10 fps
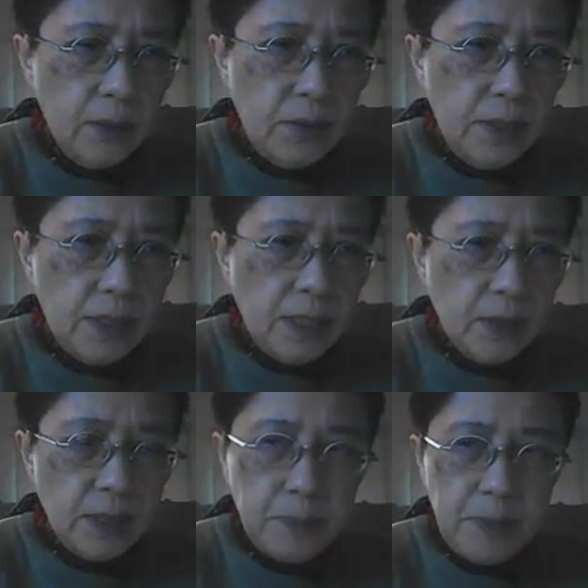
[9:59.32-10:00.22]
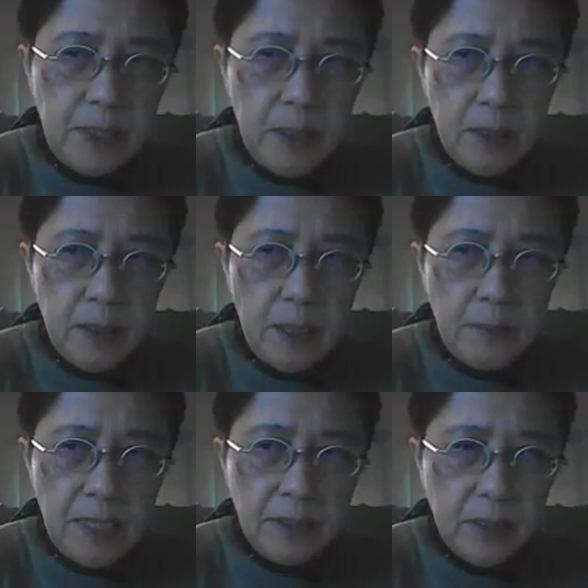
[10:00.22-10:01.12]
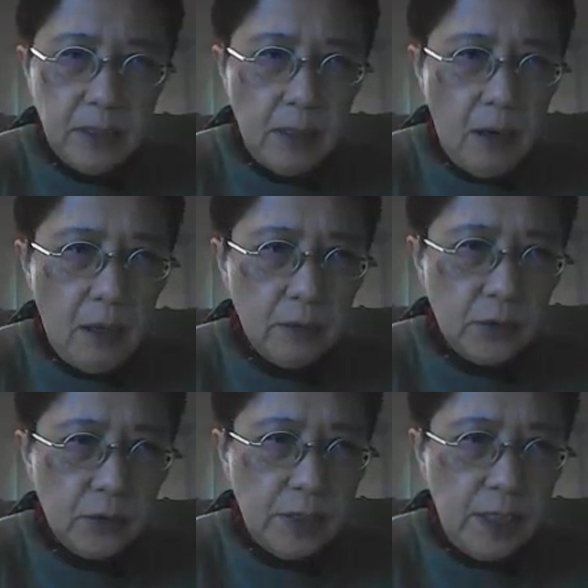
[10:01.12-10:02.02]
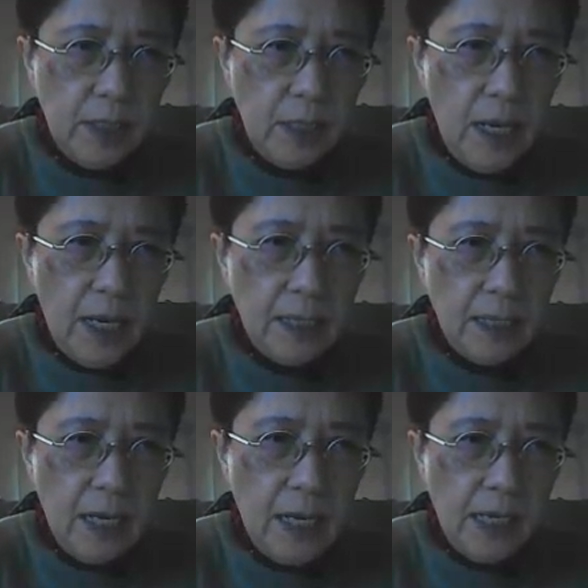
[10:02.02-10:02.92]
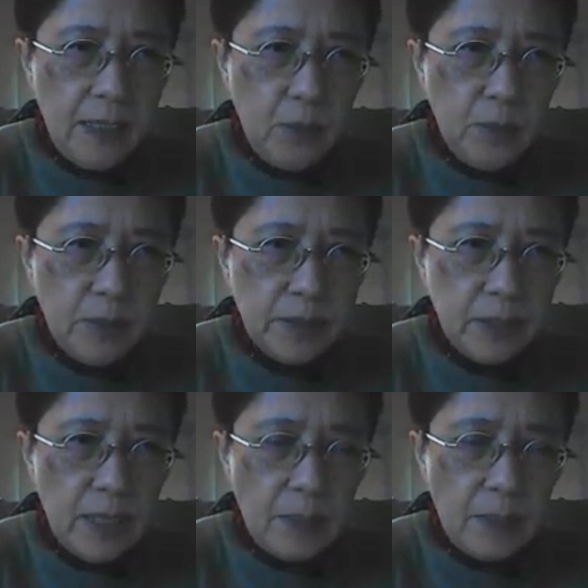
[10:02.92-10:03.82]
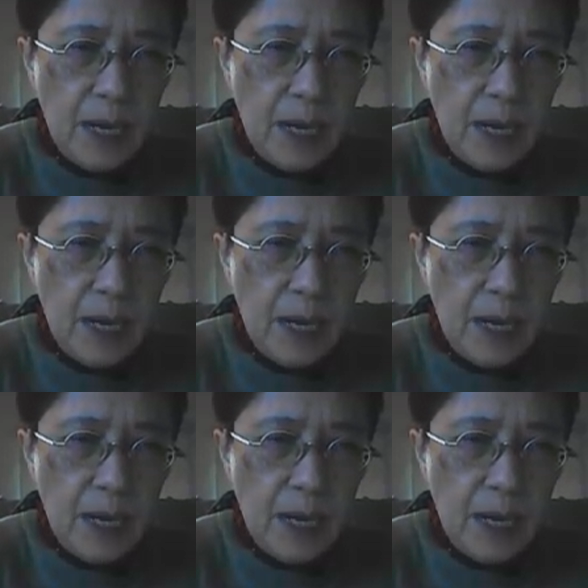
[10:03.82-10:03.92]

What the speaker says: 3-6B, Amanda, Audrey, and Carly Wilson are